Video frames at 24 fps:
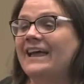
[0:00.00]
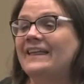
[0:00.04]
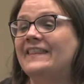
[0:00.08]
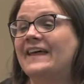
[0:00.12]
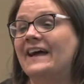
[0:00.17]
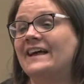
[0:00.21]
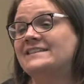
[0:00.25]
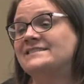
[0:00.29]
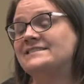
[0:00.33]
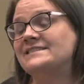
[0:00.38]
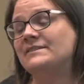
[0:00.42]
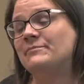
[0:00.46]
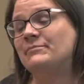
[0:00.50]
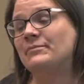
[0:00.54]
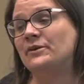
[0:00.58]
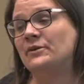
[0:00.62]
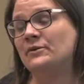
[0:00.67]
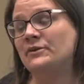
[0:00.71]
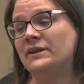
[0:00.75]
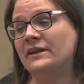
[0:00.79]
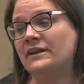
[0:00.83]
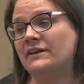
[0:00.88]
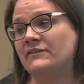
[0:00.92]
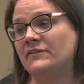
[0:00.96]
That's the
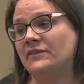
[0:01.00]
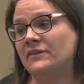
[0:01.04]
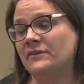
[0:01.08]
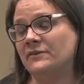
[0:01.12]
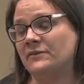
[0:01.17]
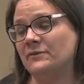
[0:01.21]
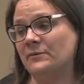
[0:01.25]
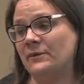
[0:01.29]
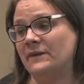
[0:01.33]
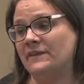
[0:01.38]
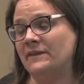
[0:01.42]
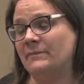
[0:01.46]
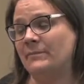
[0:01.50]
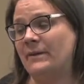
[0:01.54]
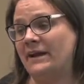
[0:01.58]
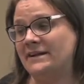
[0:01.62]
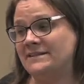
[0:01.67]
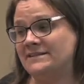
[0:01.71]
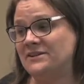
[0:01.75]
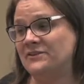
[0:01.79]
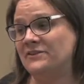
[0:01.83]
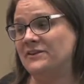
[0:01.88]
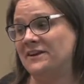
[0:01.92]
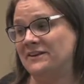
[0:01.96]
beauty of the what the
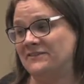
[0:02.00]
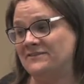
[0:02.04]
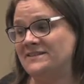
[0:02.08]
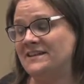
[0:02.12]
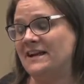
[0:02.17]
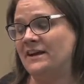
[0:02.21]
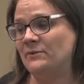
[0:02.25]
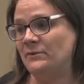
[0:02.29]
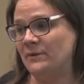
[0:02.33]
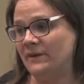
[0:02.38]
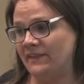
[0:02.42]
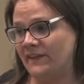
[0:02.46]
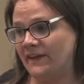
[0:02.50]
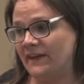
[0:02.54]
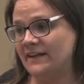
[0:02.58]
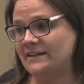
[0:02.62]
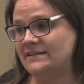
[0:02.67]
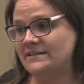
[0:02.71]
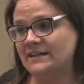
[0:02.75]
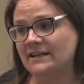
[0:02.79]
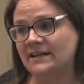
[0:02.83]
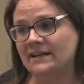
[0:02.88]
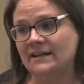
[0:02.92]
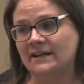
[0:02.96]
bacteria have done with
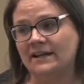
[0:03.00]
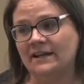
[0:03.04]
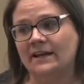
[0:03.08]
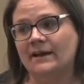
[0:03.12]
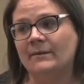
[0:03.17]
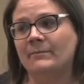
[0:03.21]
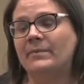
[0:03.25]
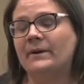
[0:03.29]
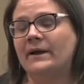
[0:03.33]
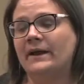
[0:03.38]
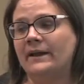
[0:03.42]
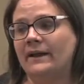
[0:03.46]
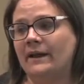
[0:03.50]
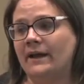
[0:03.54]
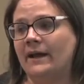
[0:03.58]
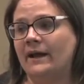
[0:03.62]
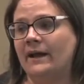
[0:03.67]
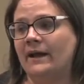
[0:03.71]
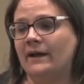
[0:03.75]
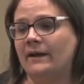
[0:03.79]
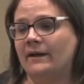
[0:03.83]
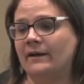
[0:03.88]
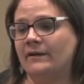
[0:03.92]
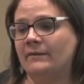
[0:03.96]
it. But
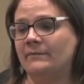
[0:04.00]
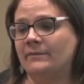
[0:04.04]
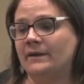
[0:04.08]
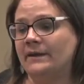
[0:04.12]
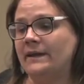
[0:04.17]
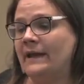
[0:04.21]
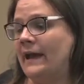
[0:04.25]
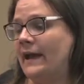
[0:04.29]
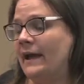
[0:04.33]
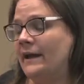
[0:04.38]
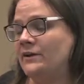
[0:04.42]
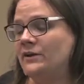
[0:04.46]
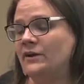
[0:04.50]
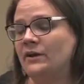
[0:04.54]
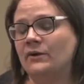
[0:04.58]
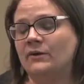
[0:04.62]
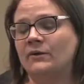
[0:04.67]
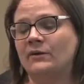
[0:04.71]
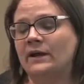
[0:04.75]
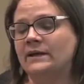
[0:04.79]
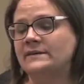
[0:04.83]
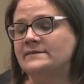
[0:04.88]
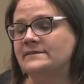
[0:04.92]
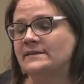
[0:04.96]
um, yeah,
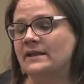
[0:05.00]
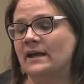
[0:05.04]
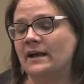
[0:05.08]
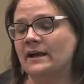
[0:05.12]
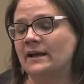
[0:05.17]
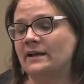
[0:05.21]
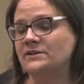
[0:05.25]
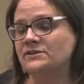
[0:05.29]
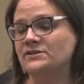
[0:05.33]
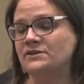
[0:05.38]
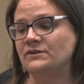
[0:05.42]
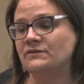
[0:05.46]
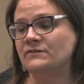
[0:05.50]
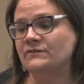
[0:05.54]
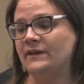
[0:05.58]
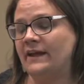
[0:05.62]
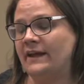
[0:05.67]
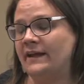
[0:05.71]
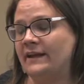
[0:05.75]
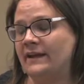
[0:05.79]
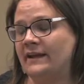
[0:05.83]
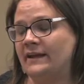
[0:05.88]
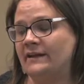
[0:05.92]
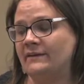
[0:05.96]
no, as long as you've
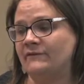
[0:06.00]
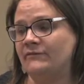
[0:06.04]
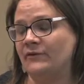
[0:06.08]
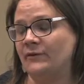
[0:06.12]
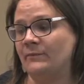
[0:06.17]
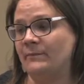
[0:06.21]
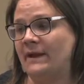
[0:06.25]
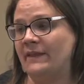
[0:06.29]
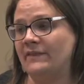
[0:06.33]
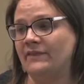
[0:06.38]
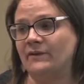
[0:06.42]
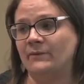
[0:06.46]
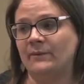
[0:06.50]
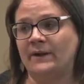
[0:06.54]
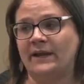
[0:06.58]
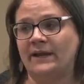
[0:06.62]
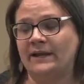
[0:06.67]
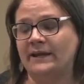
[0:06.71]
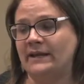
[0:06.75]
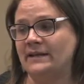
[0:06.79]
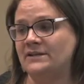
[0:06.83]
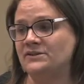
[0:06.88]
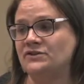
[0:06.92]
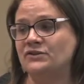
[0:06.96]
let it ferment the
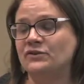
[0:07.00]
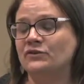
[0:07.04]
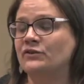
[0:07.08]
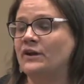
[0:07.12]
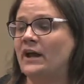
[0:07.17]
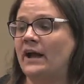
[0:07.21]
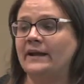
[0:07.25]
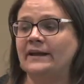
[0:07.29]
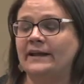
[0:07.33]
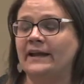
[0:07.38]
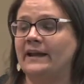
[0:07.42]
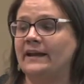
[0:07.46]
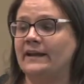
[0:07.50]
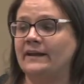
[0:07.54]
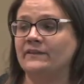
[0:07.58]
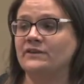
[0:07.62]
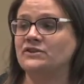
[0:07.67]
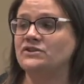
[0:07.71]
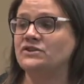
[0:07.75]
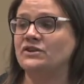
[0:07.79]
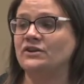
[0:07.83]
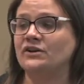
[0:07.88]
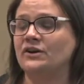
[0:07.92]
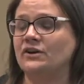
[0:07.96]
way it is, you're not getting
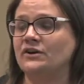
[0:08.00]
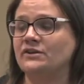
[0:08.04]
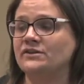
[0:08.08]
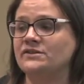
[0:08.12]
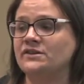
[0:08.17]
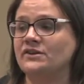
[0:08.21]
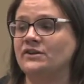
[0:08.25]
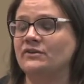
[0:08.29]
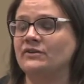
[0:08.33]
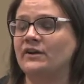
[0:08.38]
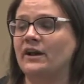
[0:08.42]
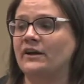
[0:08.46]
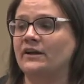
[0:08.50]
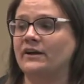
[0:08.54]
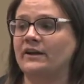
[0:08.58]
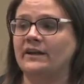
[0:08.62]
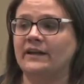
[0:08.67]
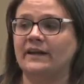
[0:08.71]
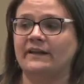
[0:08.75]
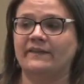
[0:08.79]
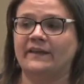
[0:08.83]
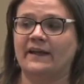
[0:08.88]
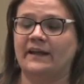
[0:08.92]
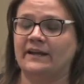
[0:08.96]
the sugar. So you're not going to
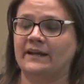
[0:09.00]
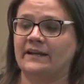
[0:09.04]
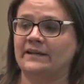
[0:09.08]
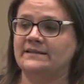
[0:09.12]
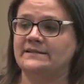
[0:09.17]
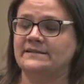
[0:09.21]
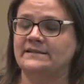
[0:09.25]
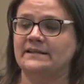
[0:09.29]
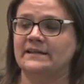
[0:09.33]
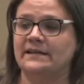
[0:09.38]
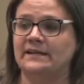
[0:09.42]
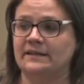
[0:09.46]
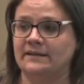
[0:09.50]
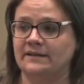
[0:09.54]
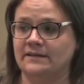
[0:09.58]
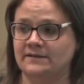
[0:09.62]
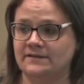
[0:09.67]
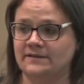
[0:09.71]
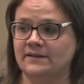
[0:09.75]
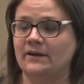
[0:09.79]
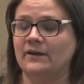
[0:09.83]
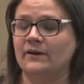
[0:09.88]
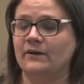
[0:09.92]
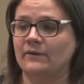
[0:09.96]
get that insulin,
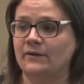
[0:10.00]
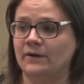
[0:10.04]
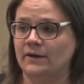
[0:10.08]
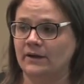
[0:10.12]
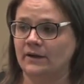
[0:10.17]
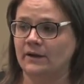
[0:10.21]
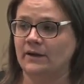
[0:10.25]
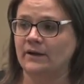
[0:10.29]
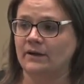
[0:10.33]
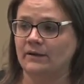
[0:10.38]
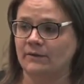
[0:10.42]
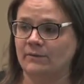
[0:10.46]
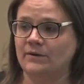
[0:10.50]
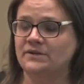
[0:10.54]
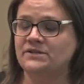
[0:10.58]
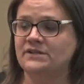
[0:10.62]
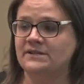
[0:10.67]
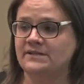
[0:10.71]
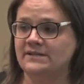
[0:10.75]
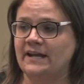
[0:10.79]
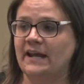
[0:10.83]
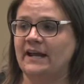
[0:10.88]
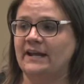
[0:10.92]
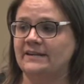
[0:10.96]
so, which
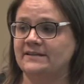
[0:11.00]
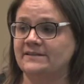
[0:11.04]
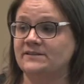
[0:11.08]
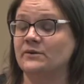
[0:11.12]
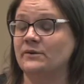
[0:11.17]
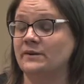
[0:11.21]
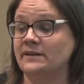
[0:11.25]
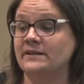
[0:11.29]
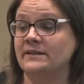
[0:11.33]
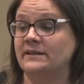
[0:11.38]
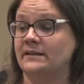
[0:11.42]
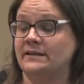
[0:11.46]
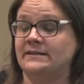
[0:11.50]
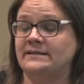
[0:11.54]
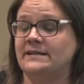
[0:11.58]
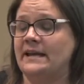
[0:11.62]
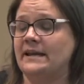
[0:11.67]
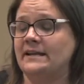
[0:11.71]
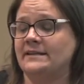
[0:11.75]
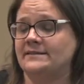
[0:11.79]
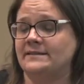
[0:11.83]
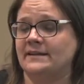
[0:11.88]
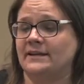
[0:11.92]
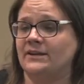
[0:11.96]
is nice. So it, it
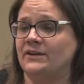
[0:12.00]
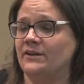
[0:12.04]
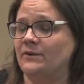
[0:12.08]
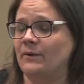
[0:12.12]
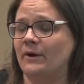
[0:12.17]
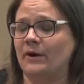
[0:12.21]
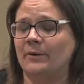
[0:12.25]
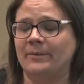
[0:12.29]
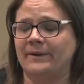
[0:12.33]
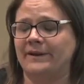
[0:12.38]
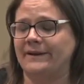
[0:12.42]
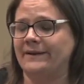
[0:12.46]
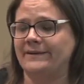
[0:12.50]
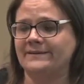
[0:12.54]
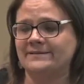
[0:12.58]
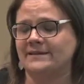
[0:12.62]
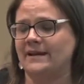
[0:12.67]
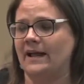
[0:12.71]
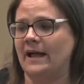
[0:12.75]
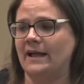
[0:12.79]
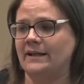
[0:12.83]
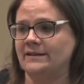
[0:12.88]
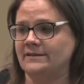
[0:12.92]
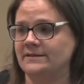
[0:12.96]
tastes like you are, but it's
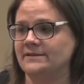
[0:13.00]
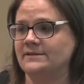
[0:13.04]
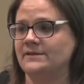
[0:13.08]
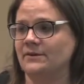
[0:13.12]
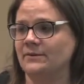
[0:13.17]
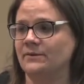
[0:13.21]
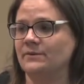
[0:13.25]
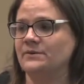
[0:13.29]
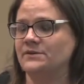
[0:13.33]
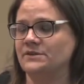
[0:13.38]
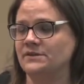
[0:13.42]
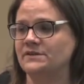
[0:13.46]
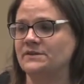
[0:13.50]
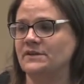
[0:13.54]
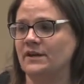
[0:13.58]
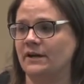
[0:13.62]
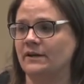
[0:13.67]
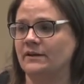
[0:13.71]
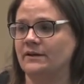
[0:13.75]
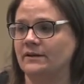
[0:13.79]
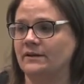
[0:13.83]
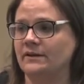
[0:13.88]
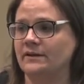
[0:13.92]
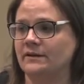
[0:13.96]
not, so which is
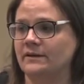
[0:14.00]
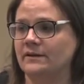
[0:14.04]
good.